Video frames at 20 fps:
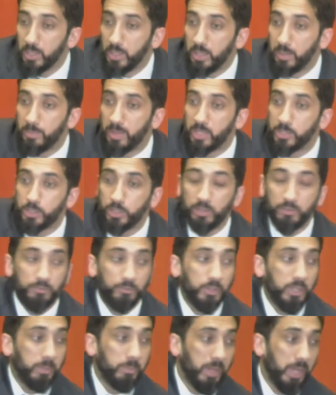Imagine a
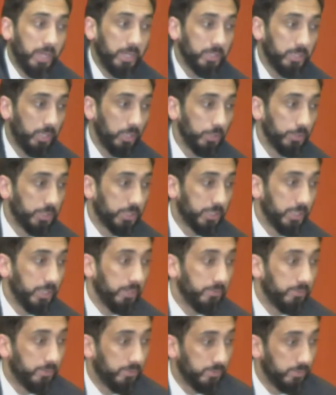free man killed a
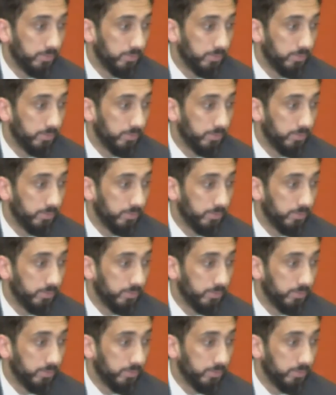slave.